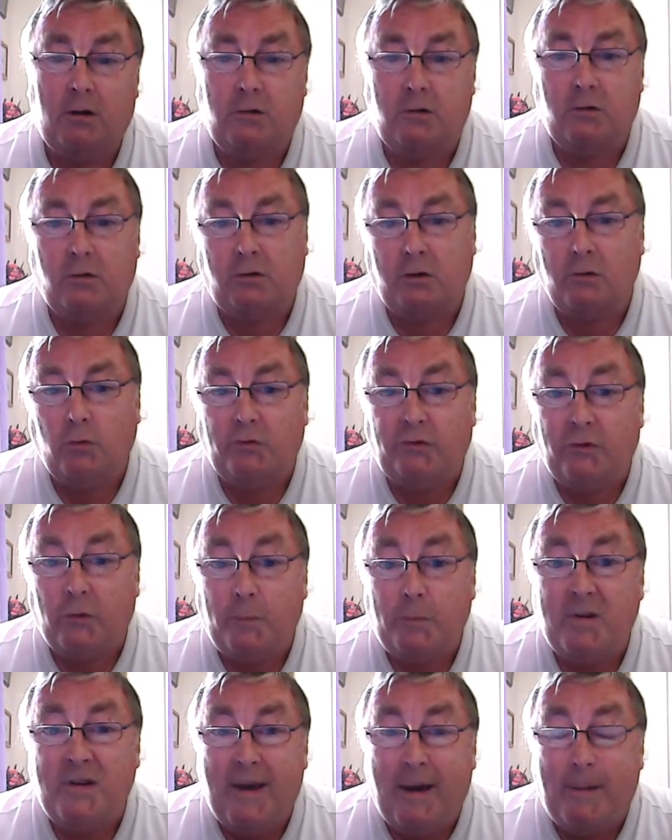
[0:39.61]
You can also
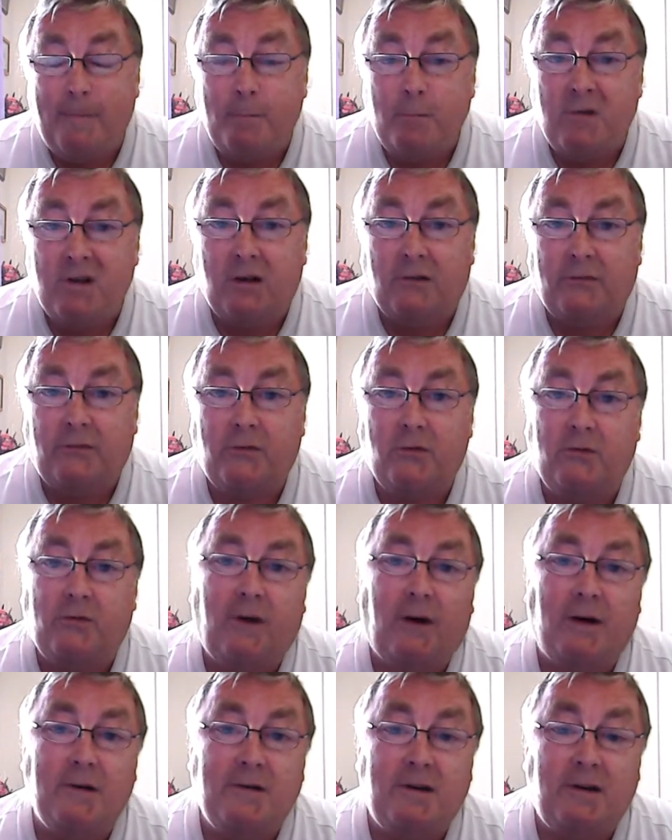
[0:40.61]
PM me if you
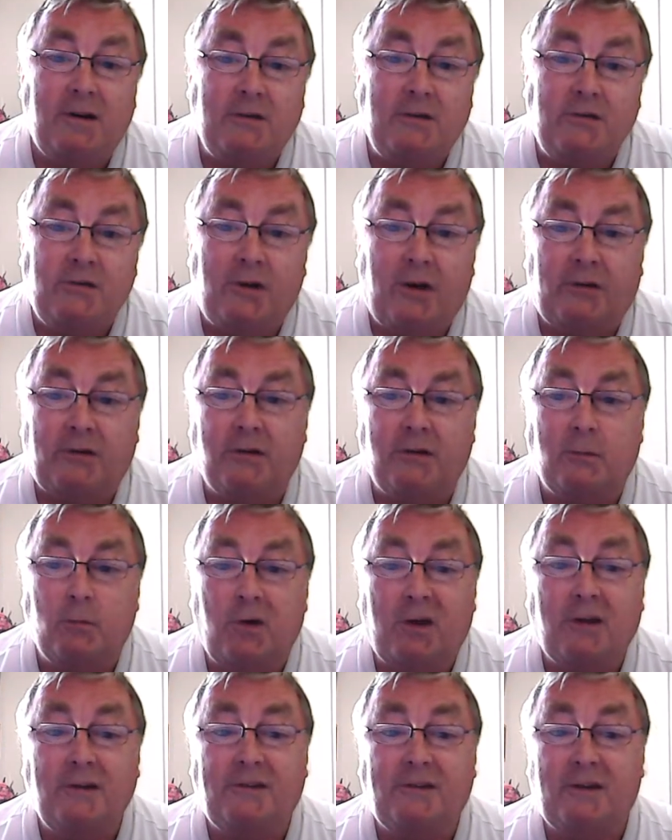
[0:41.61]
find it interesting.
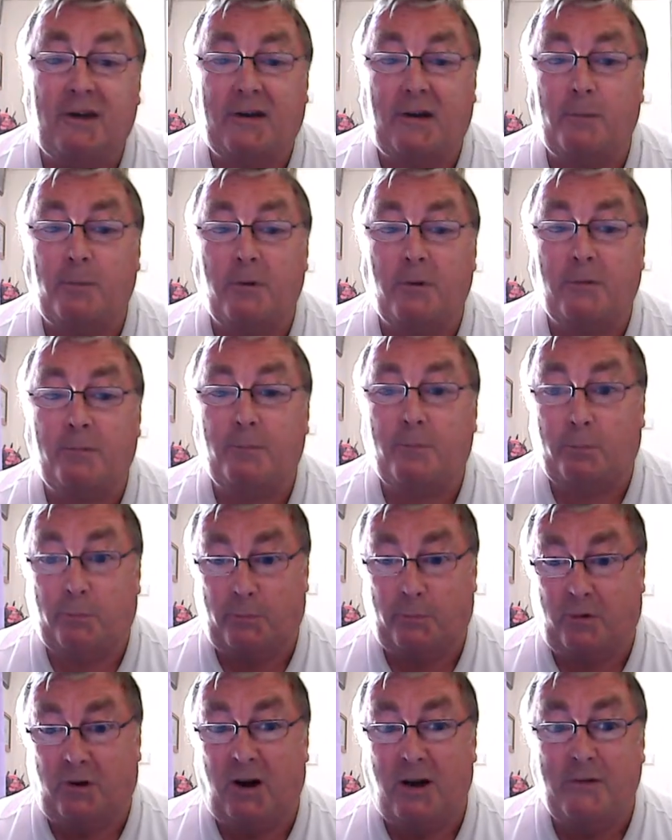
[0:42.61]
We can set up a
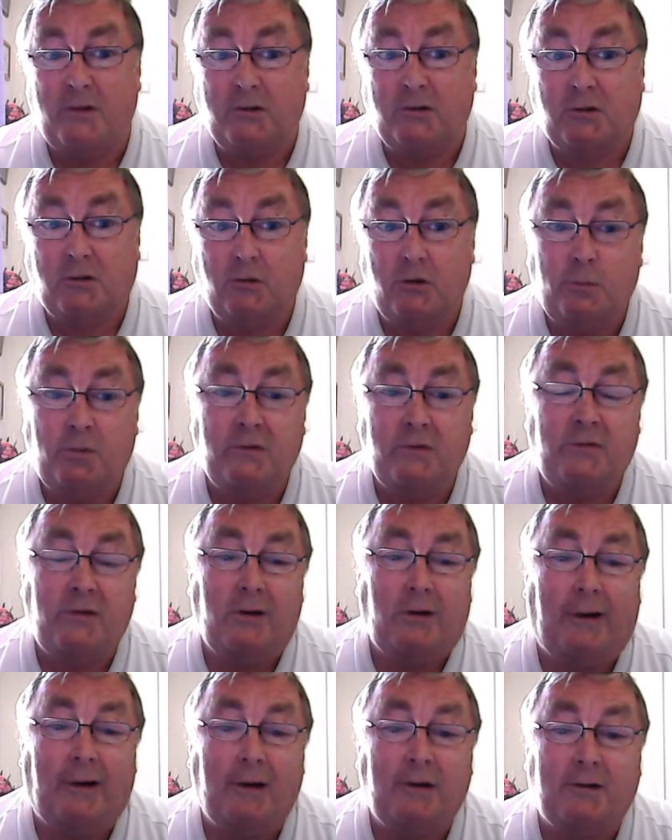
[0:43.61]
private group if you
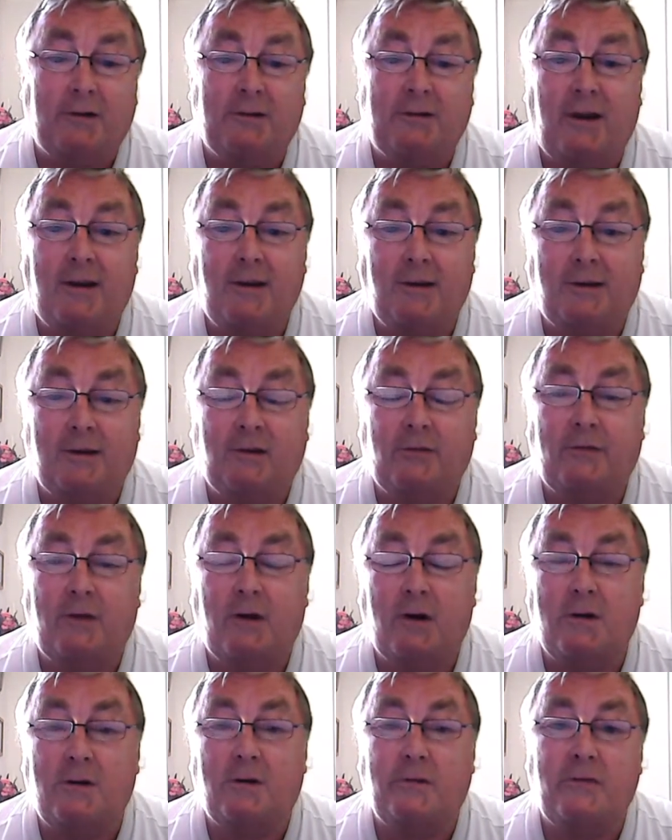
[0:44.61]
like to take this
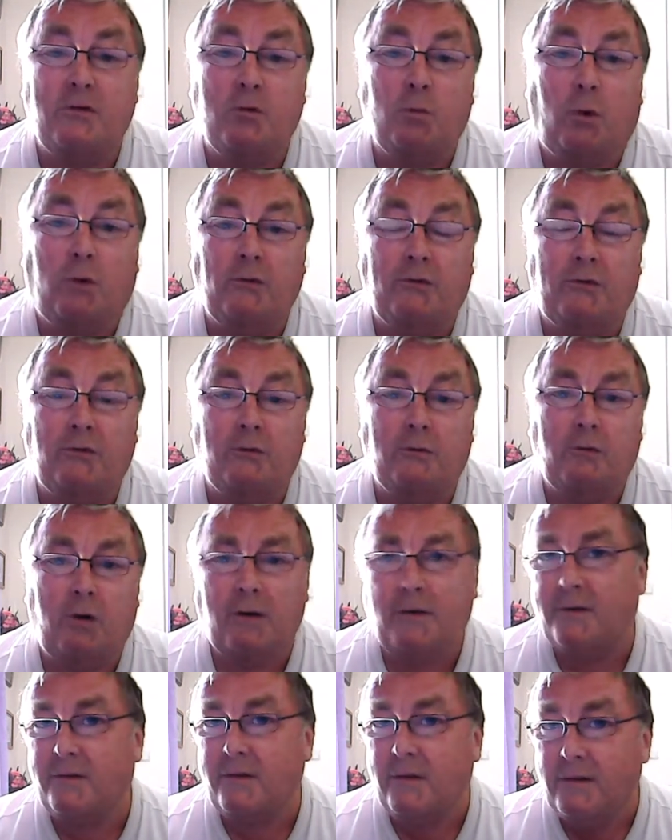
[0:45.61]
further if you want to,
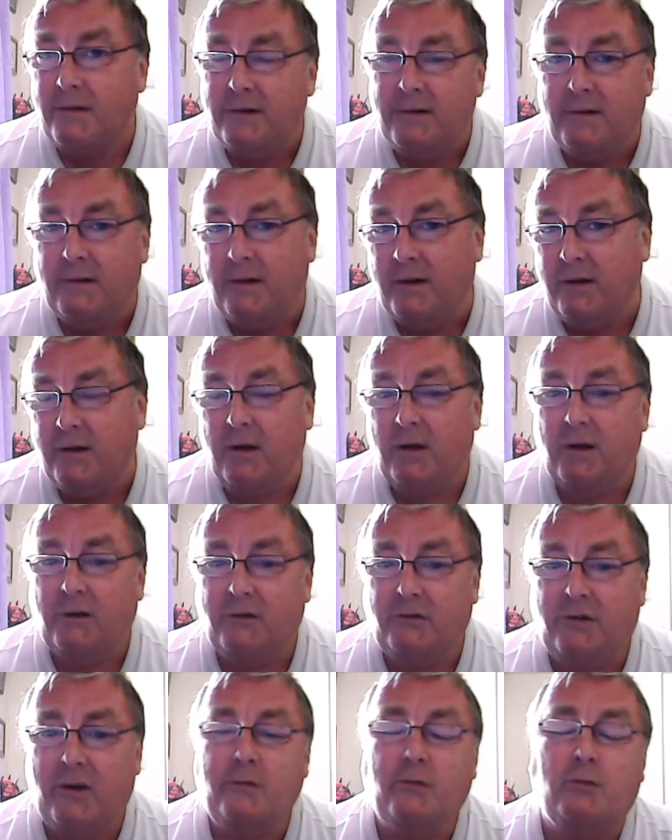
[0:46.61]
rather than in the
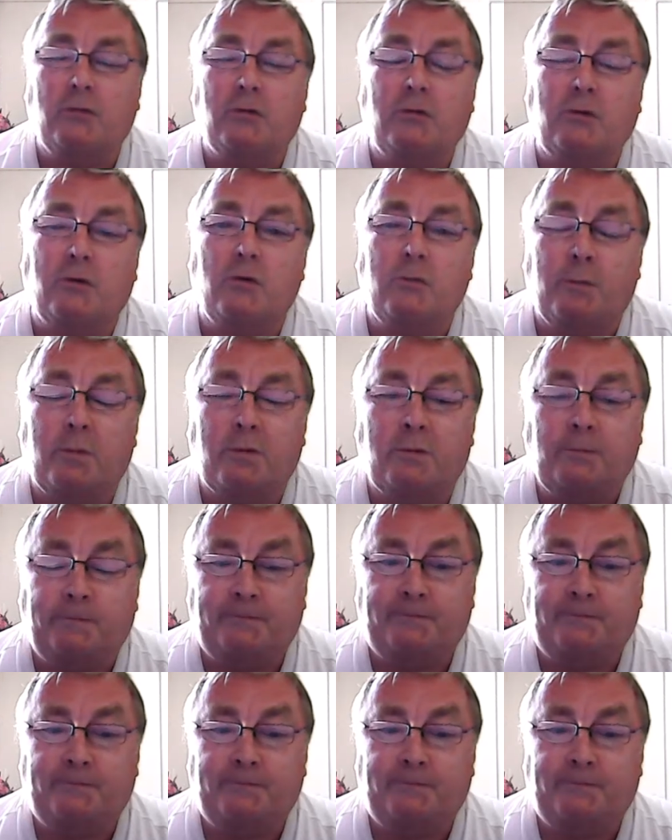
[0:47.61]
general group.